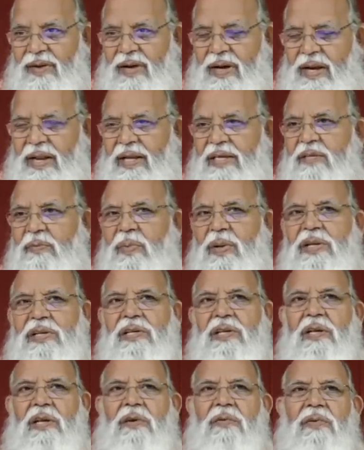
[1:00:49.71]
an
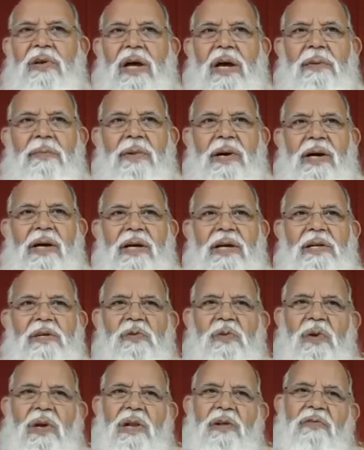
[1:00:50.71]
expression of Rama
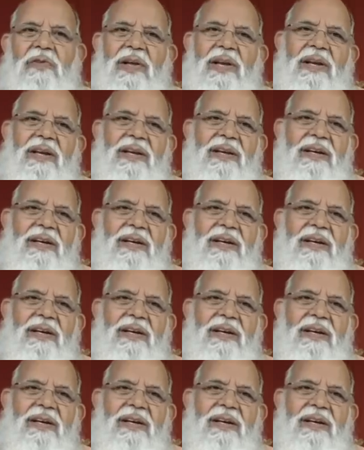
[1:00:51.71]
is only one